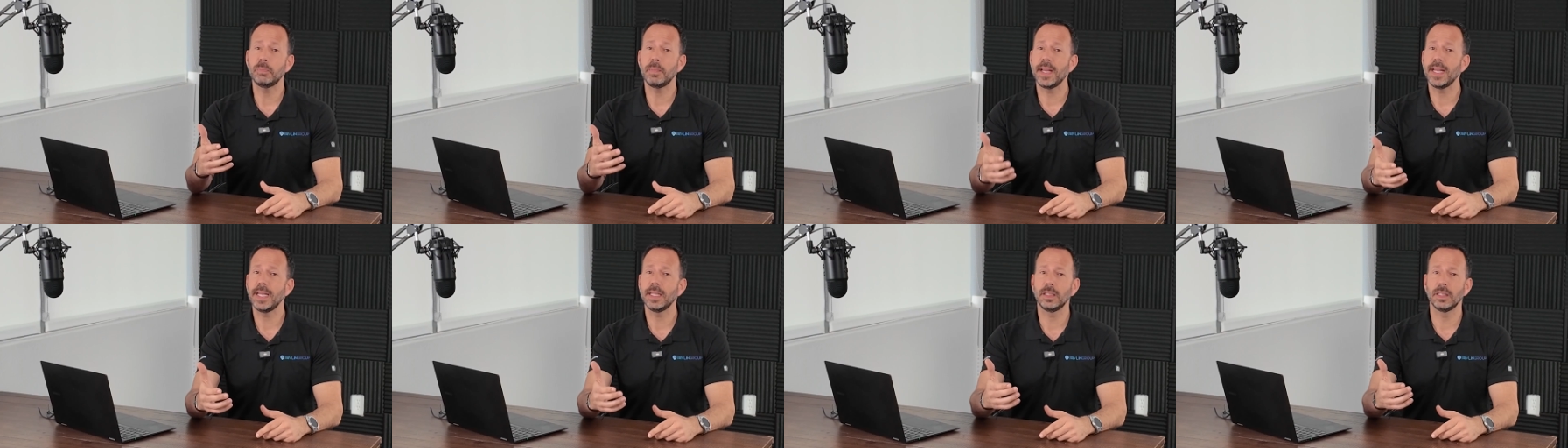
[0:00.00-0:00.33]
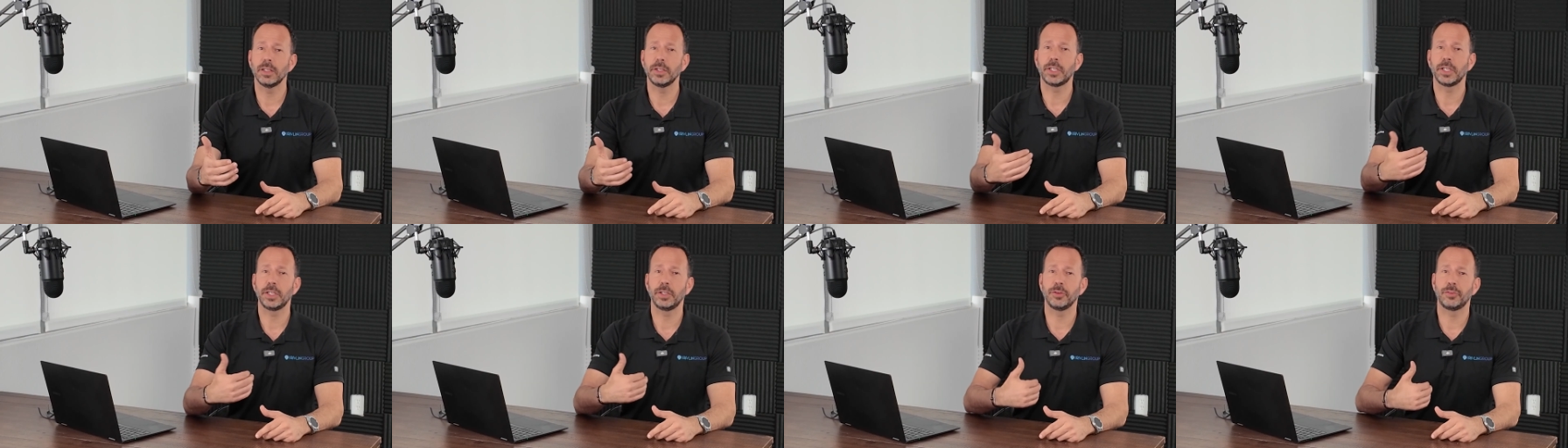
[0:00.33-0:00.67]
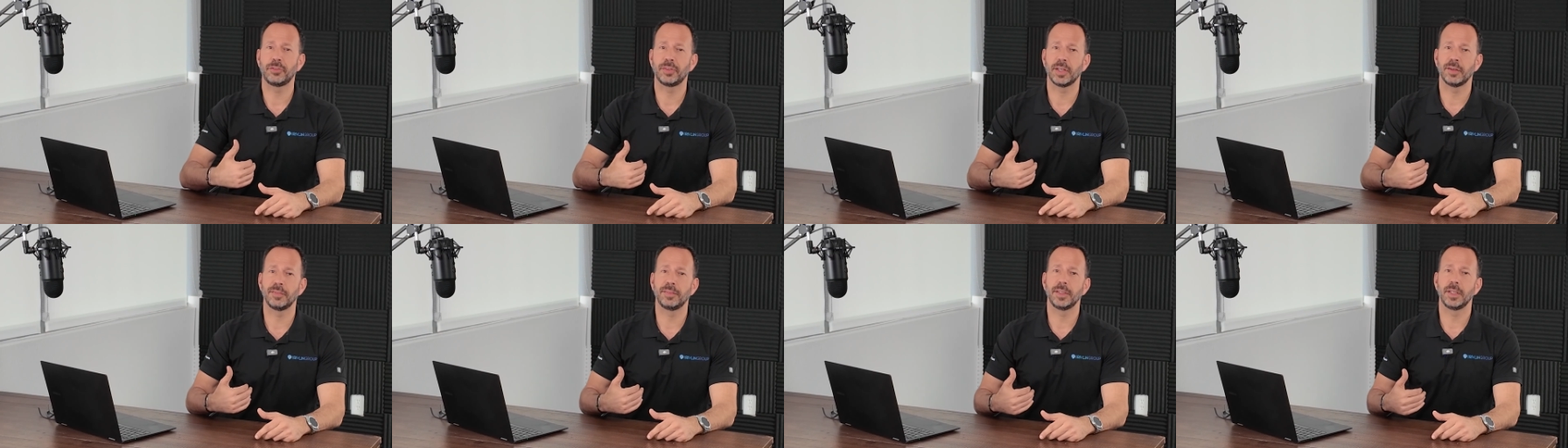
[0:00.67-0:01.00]
may look at
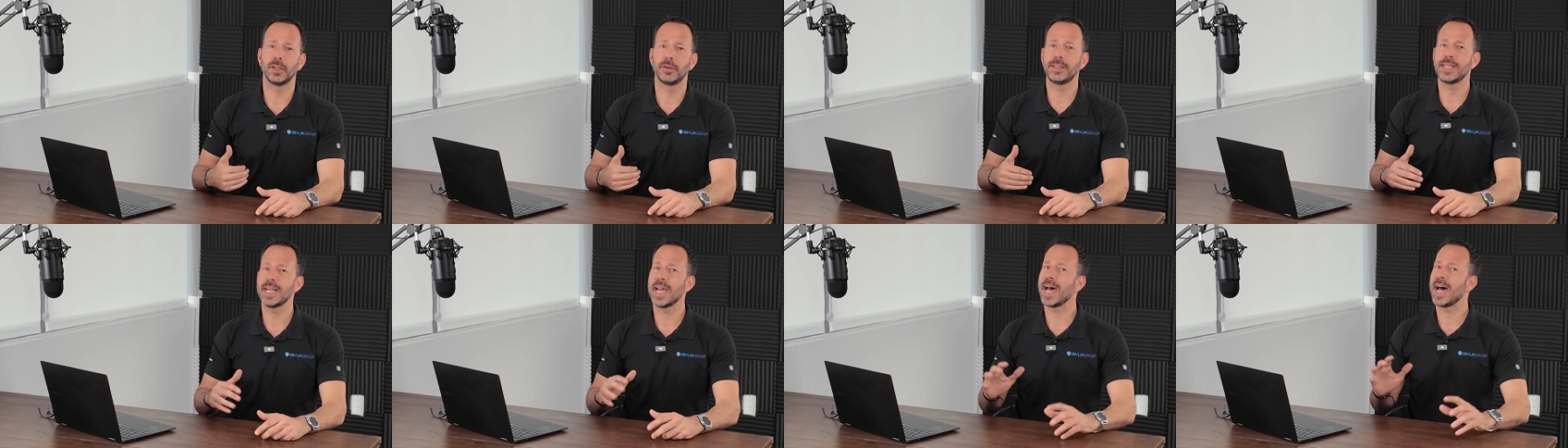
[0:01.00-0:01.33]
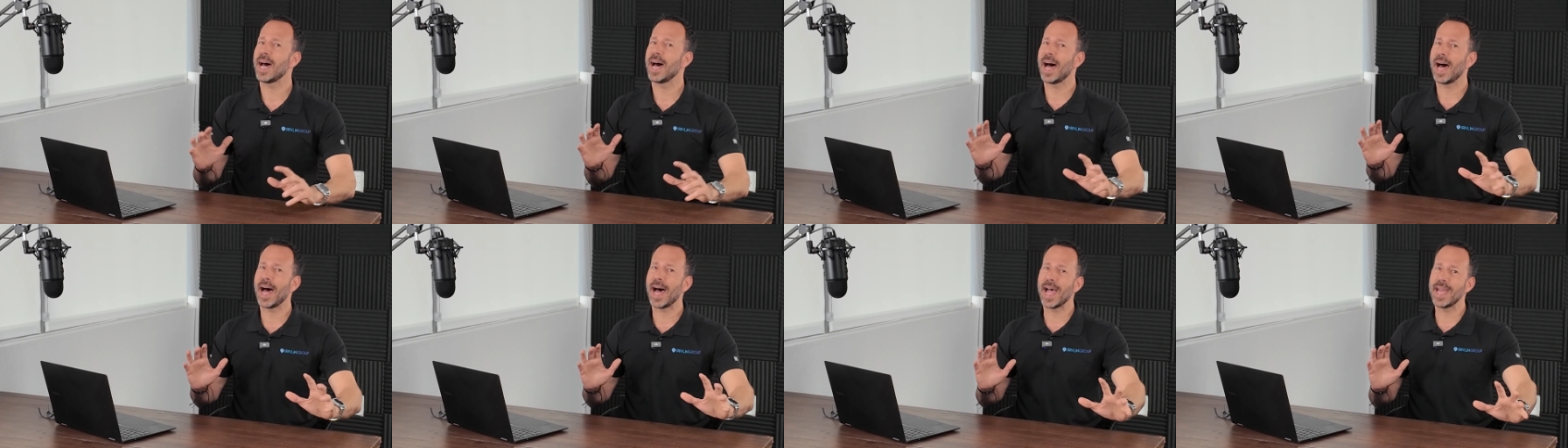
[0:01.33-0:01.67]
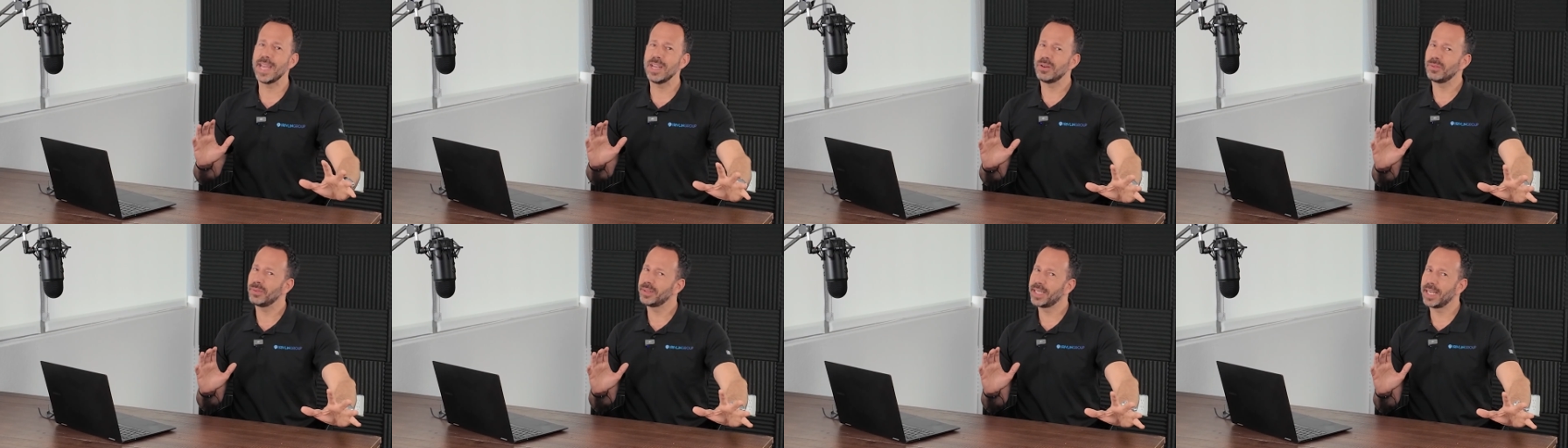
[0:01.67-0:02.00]
yourself and go, yeah,
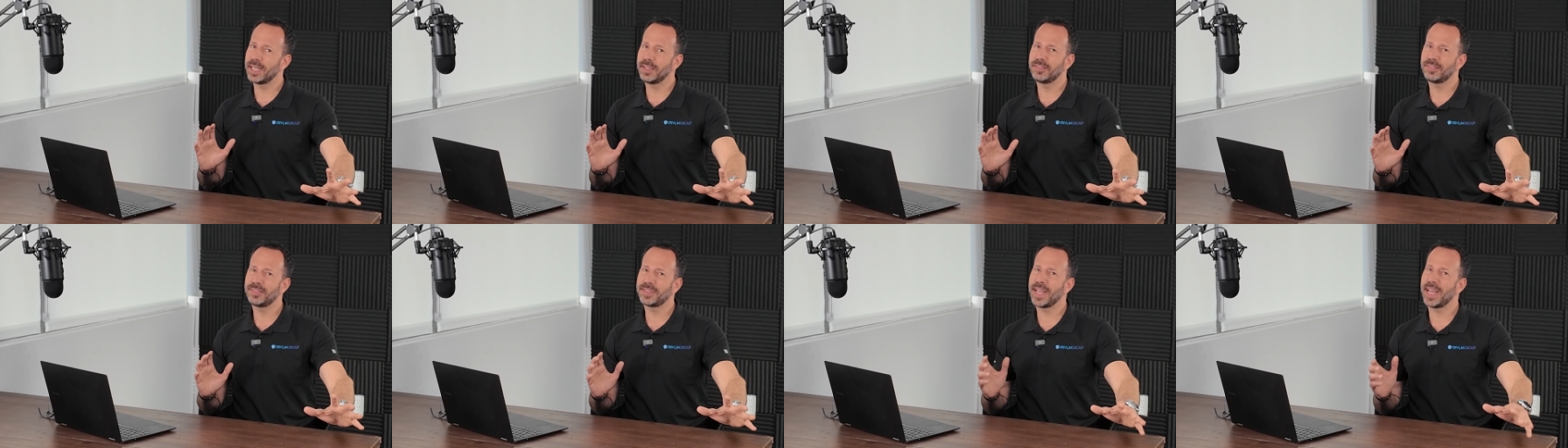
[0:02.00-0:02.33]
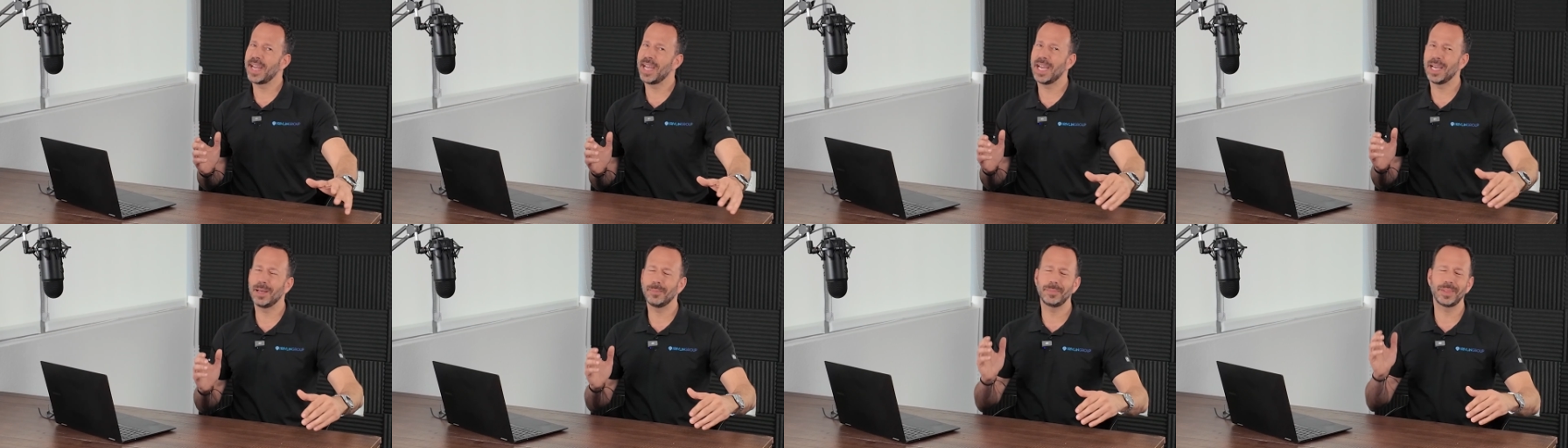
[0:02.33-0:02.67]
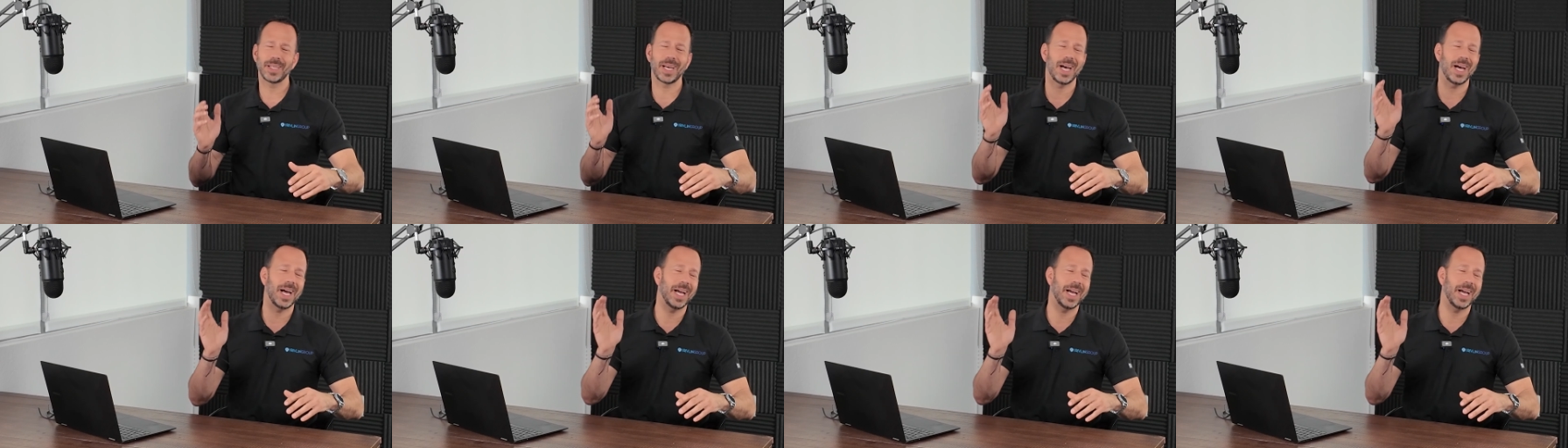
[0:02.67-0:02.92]
I don't get scammed.